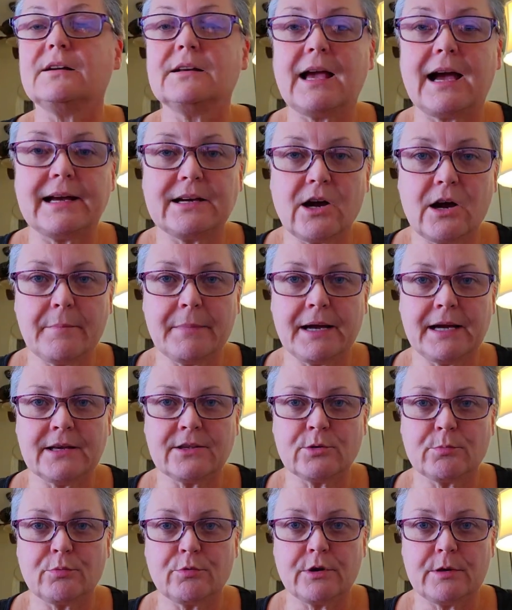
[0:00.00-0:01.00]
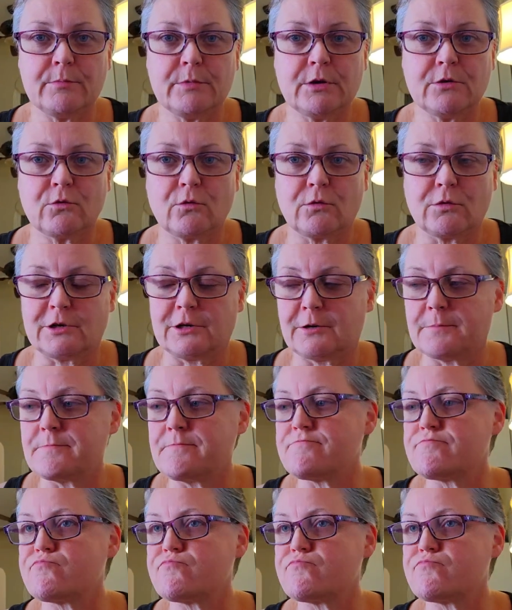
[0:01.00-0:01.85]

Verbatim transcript: I got my other Premier order.